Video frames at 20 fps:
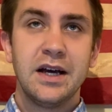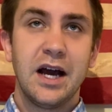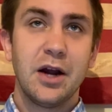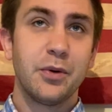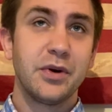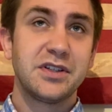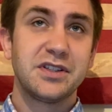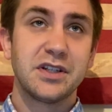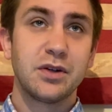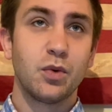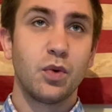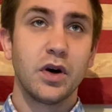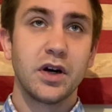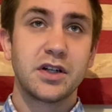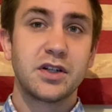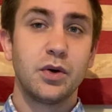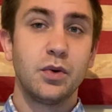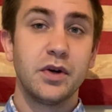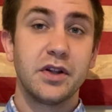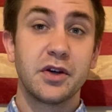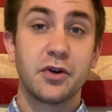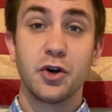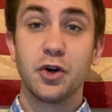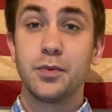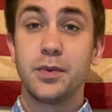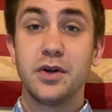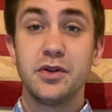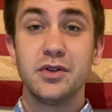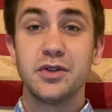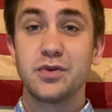I recently worked with a group
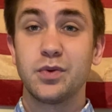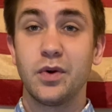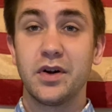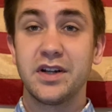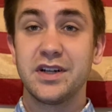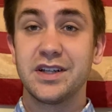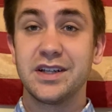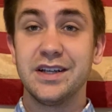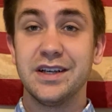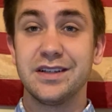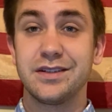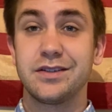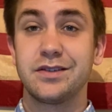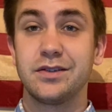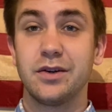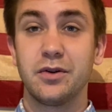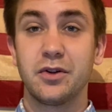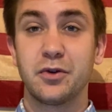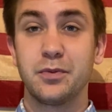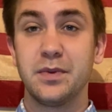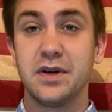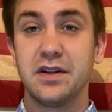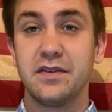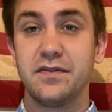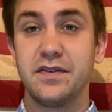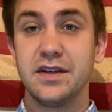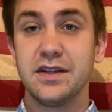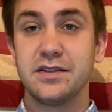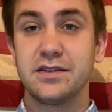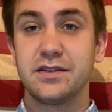who just wanted to get solar
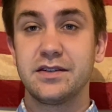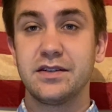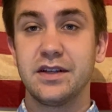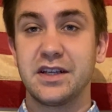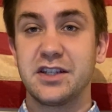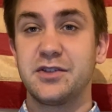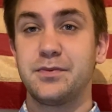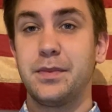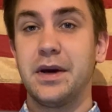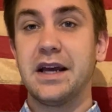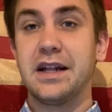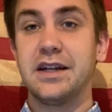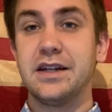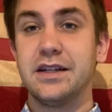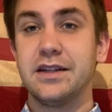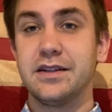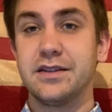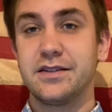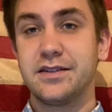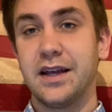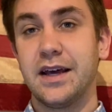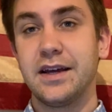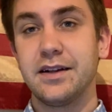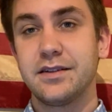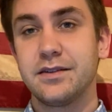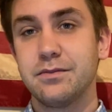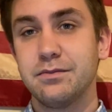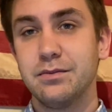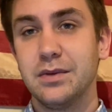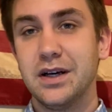benefits expanded in the
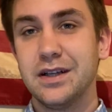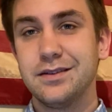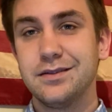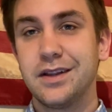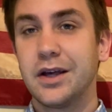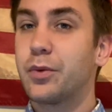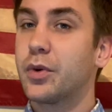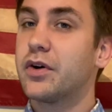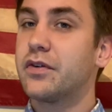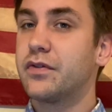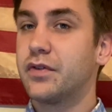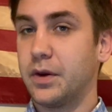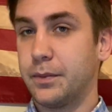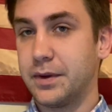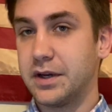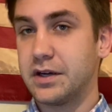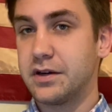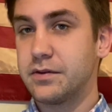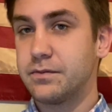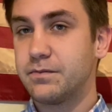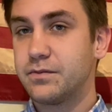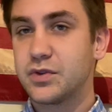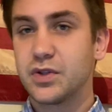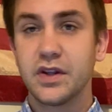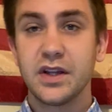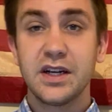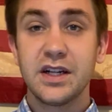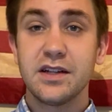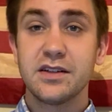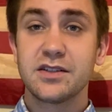state, but they weren't from here. So
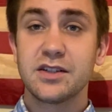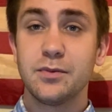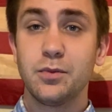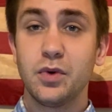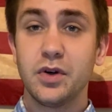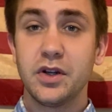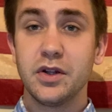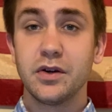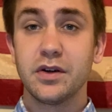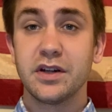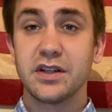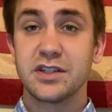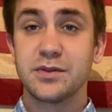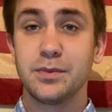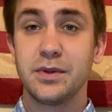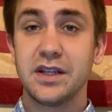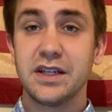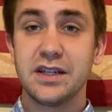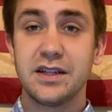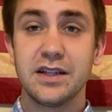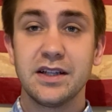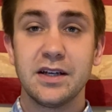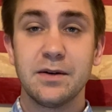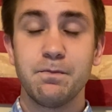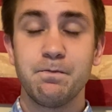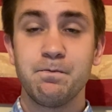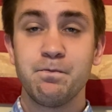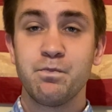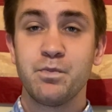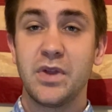they needed someone who could explain to
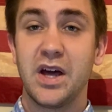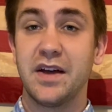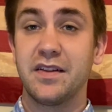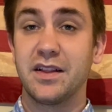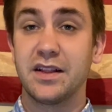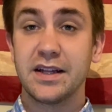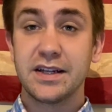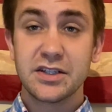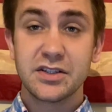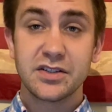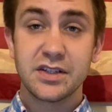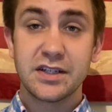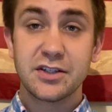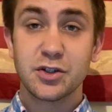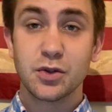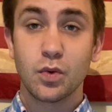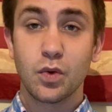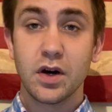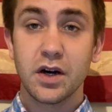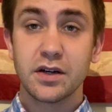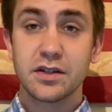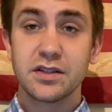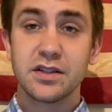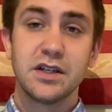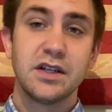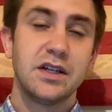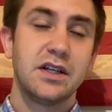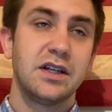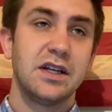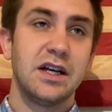them how the legislature worked,
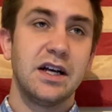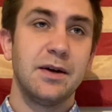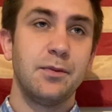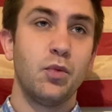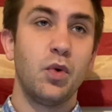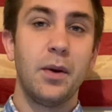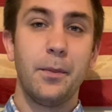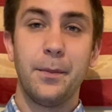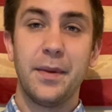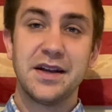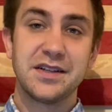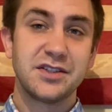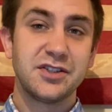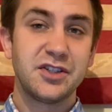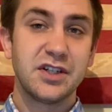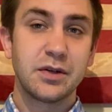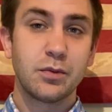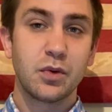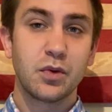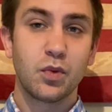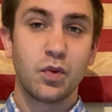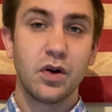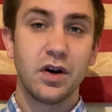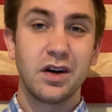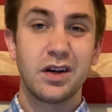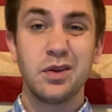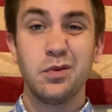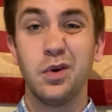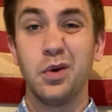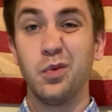um, what messaging would
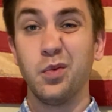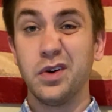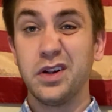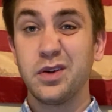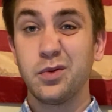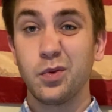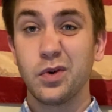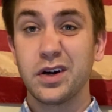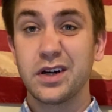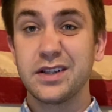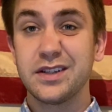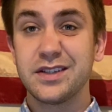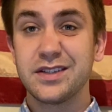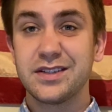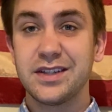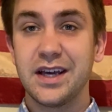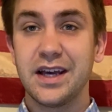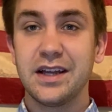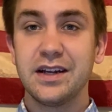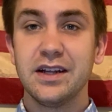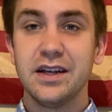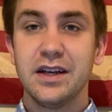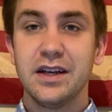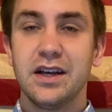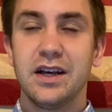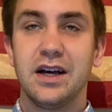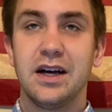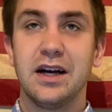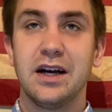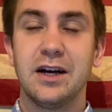work and what wouldn't work in the state.
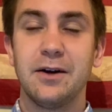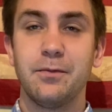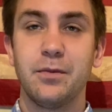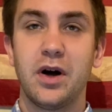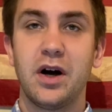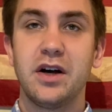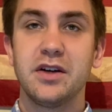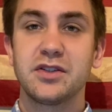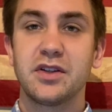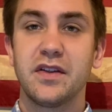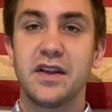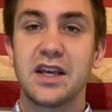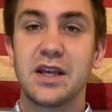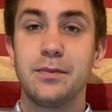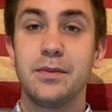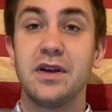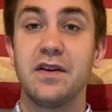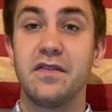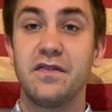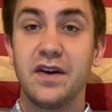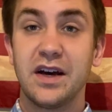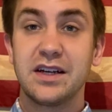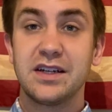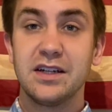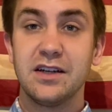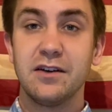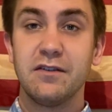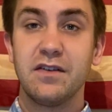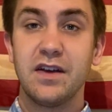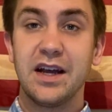Um, also, they can be
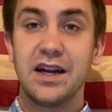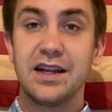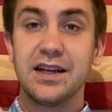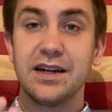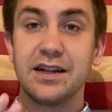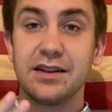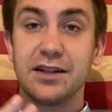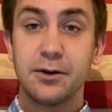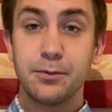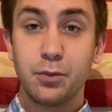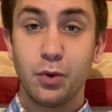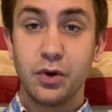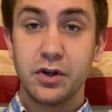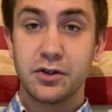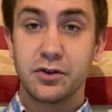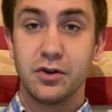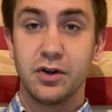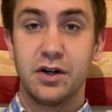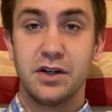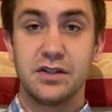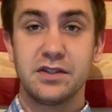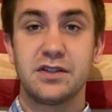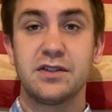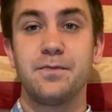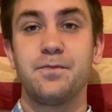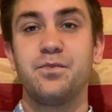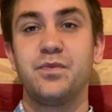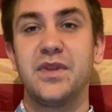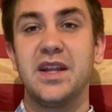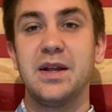effective in getting their point across
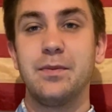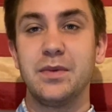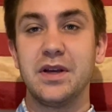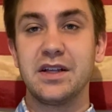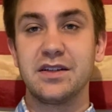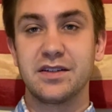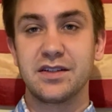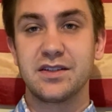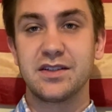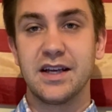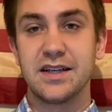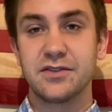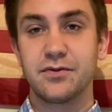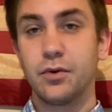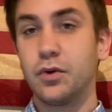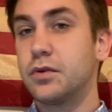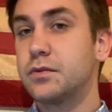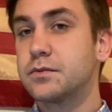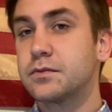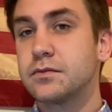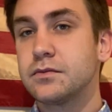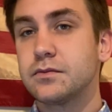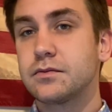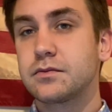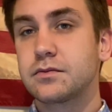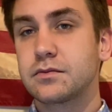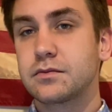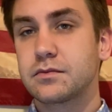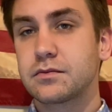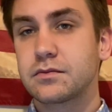and being successful.
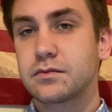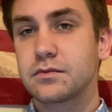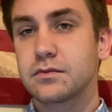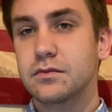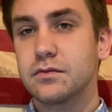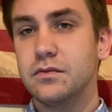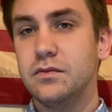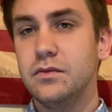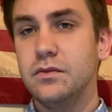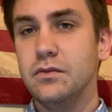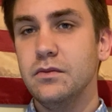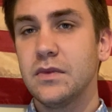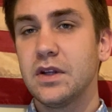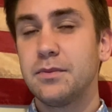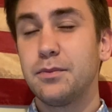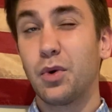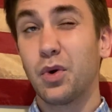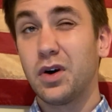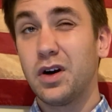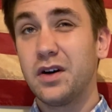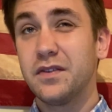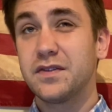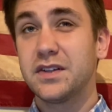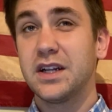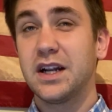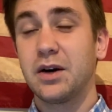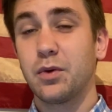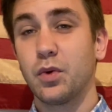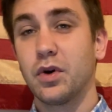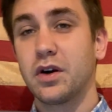More often,
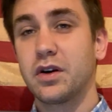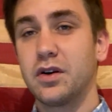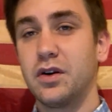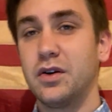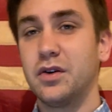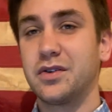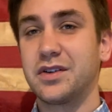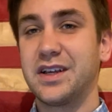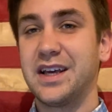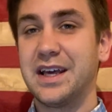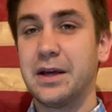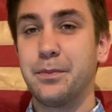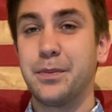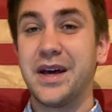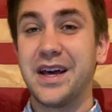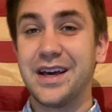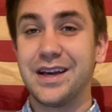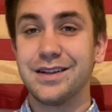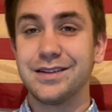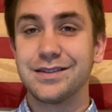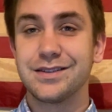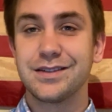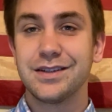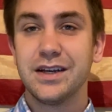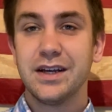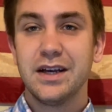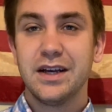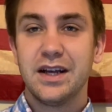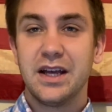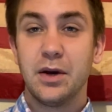I work on campaigns.
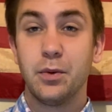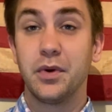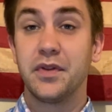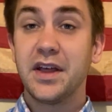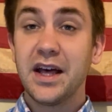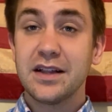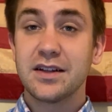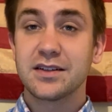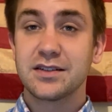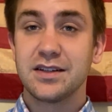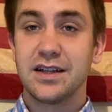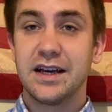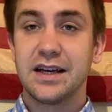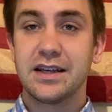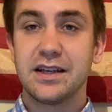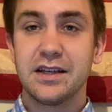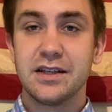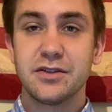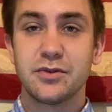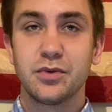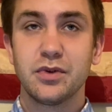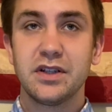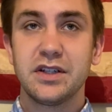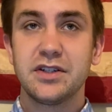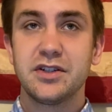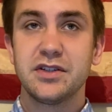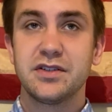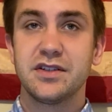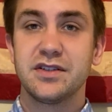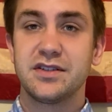And what that looks like is really
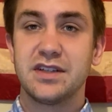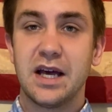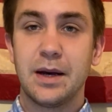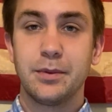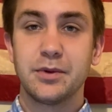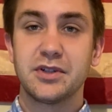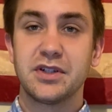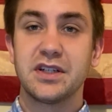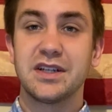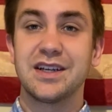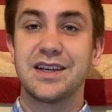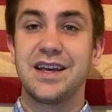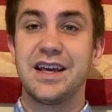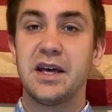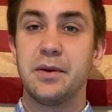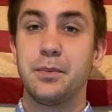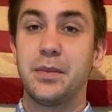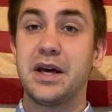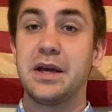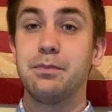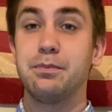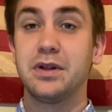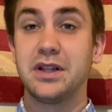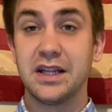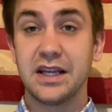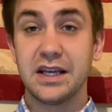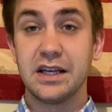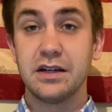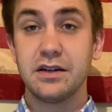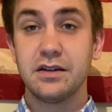just establishing a campaign
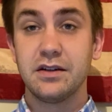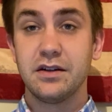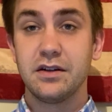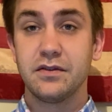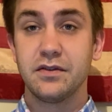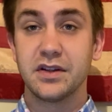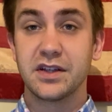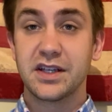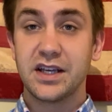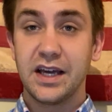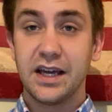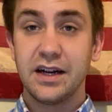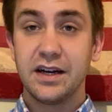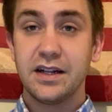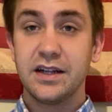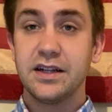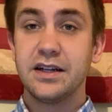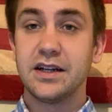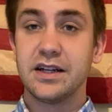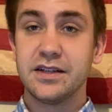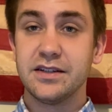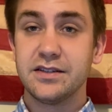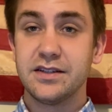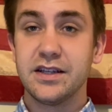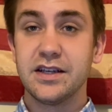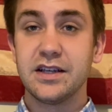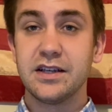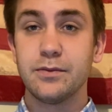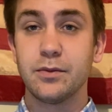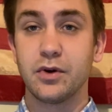plan for the candidate and his
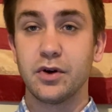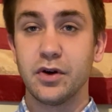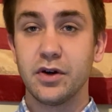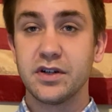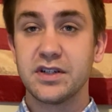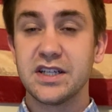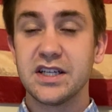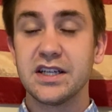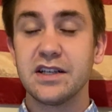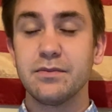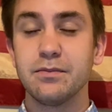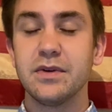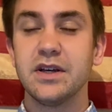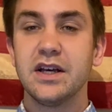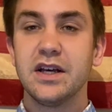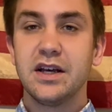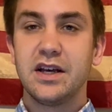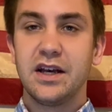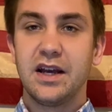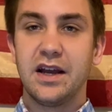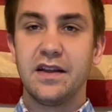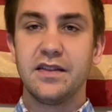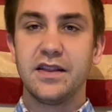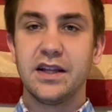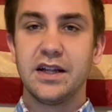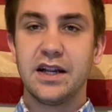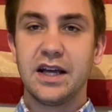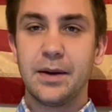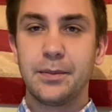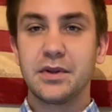team or her team, and
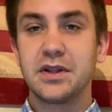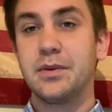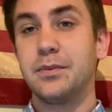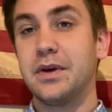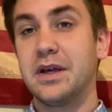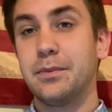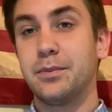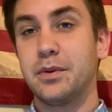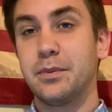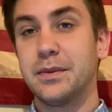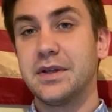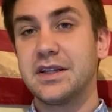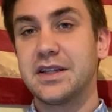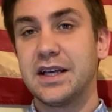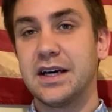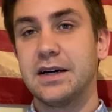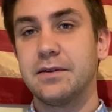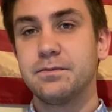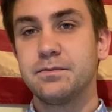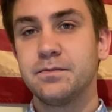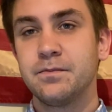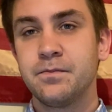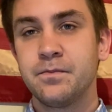then helping them implement that.